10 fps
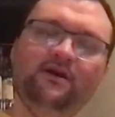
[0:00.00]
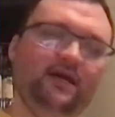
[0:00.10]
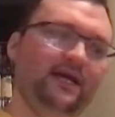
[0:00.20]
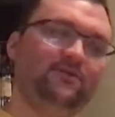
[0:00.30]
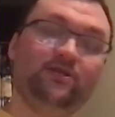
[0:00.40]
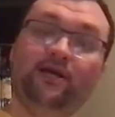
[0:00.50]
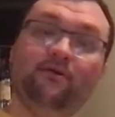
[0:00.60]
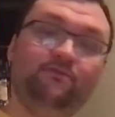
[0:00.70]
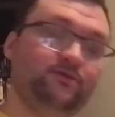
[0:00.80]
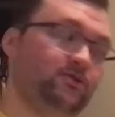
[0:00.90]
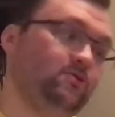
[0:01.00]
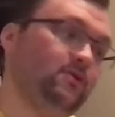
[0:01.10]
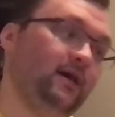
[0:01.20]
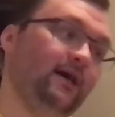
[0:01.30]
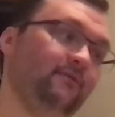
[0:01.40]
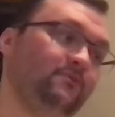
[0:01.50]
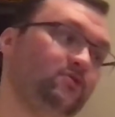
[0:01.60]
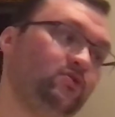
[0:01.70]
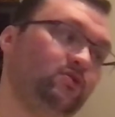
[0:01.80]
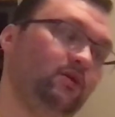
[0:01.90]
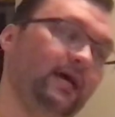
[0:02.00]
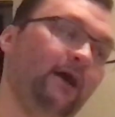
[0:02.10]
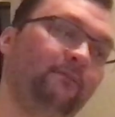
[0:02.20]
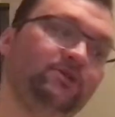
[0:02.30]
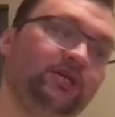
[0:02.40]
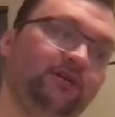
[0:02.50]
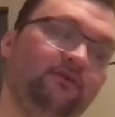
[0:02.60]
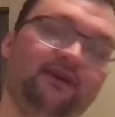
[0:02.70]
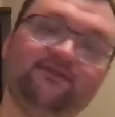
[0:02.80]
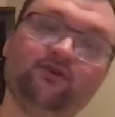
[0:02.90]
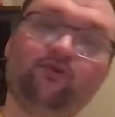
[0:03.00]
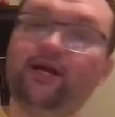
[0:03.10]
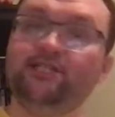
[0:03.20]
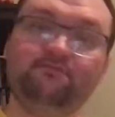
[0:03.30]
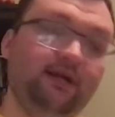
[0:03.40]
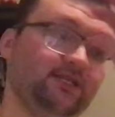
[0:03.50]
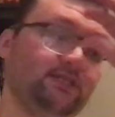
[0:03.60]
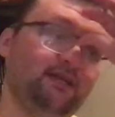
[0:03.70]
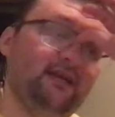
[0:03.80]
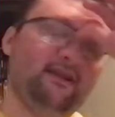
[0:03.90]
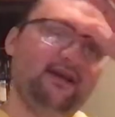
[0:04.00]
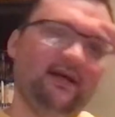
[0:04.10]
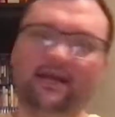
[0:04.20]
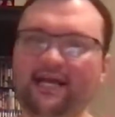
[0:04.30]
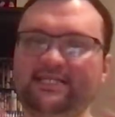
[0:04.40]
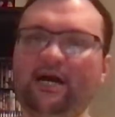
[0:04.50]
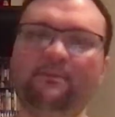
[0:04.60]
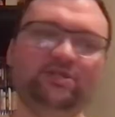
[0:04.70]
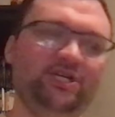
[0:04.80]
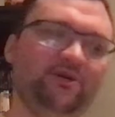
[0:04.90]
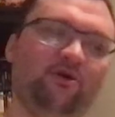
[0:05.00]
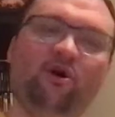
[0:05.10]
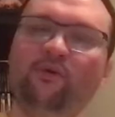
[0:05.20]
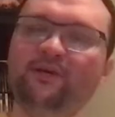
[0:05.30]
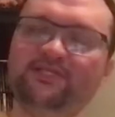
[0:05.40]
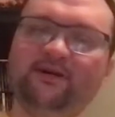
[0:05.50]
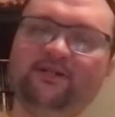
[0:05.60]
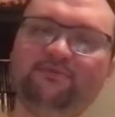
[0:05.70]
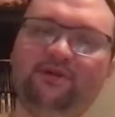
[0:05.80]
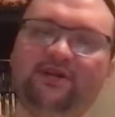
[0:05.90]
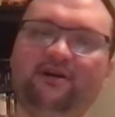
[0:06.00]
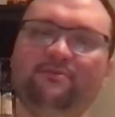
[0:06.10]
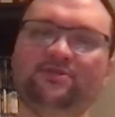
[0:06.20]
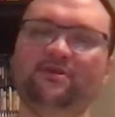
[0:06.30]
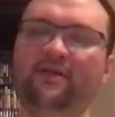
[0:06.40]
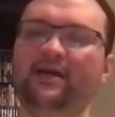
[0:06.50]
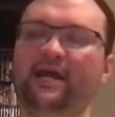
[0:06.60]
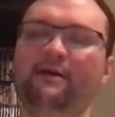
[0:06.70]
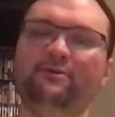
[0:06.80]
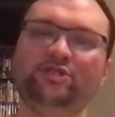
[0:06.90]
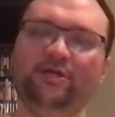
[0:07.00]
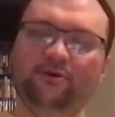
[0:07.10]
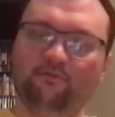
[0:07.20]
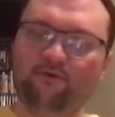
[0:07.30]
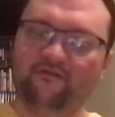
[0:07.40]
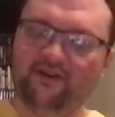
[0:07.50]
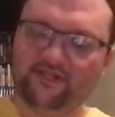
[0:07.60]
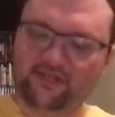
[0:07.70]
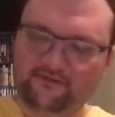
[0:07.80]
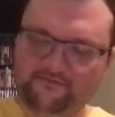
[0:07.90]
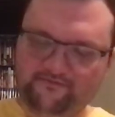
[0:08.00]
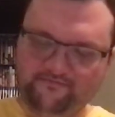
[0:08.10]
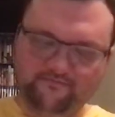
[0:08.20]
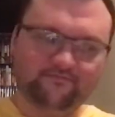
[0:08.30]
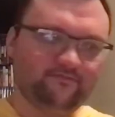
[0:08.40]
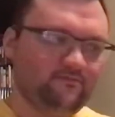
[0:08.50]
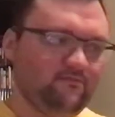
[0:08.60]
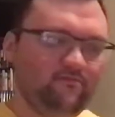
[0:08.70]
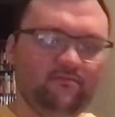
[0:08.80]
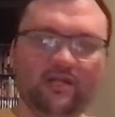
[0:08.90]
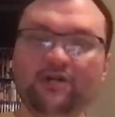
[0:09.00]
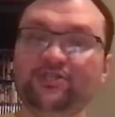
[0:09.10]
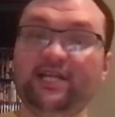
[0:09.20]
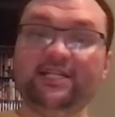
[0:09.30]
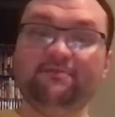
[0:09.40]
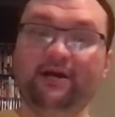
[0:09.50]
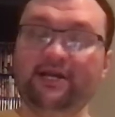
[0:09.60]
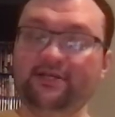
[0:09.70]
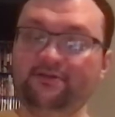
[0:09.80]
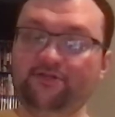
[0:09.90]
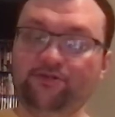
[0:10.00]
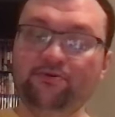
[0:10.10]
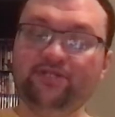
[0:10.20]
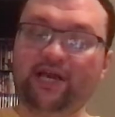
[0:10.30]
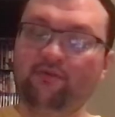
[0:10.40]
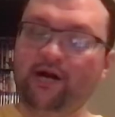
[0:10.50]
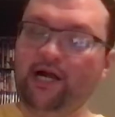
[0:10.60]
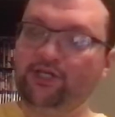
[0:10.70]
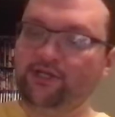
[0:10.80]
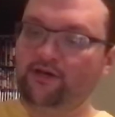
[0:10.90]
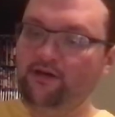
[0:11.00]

and you know, uh, Al Pacino gives a great speech, and uh, as Al Pacino always does when it comes to like Al Pacino movies. So that's my Tuesday watch.